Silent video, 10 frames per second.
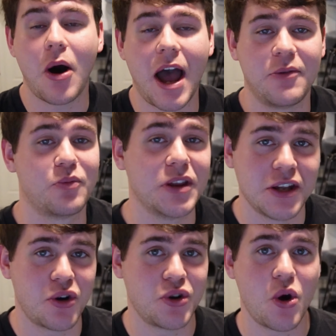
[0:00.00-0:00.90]
I really
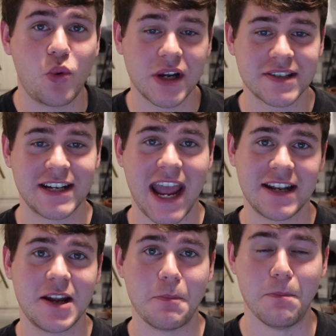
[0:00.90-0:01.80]
don't know what it's going to
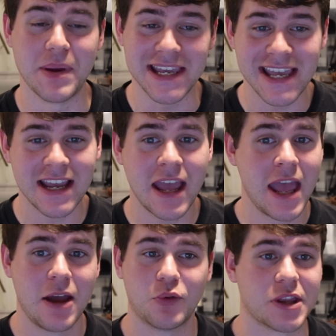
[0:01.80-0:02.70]
end up being
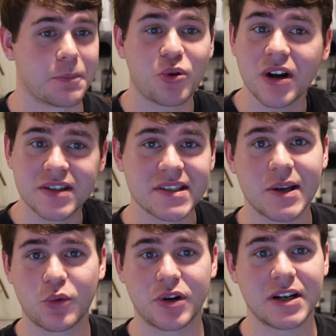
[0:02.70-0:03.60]
with the prices
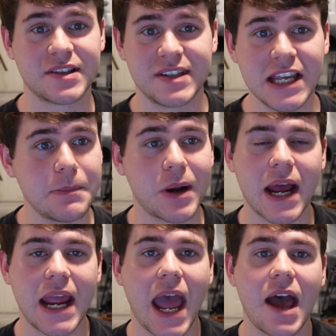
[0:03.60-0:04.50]
that we're going to see, but
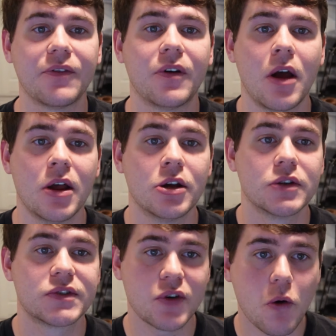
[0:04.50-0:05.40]
I have
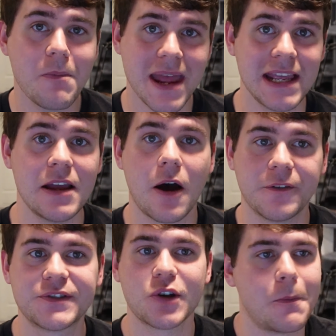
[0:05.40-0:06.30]
so many
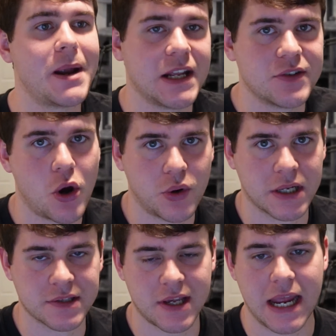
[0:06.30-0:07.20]
of so many
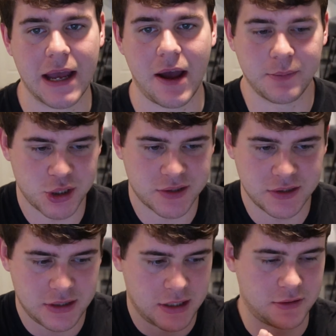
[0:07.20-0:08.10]
tokens. I have I'm just
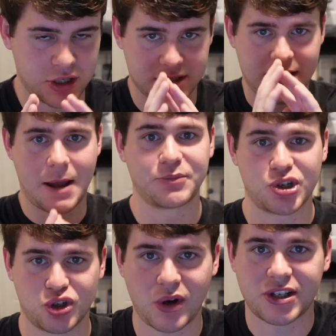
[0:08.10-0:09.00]
just I'm
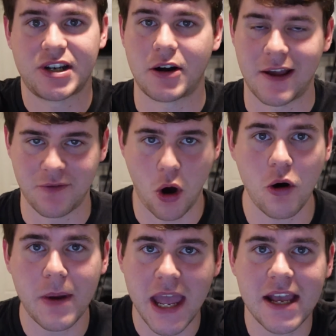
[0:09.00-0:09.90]
stretched out. I have all
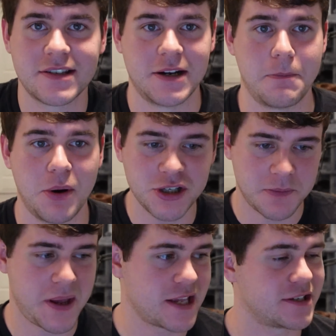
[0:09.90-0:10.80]
my eggs in a bunch of
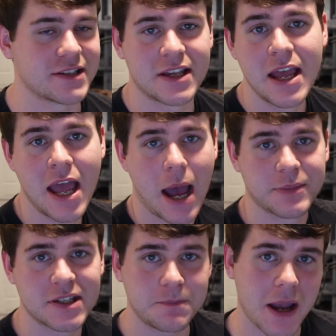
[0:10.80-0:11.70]
baskets. I'm
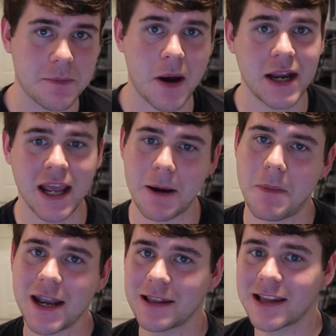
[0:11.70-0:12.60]
spec mining, I'm
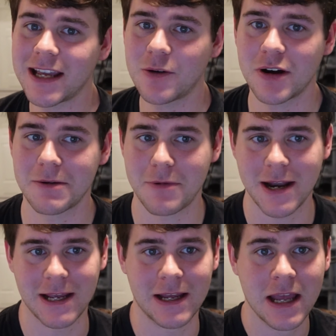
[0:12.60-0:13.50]
mining Litecoin, I'm
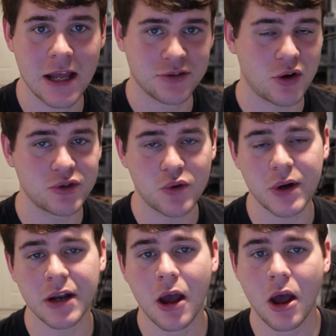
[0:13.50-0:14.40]
mining Dogecoin.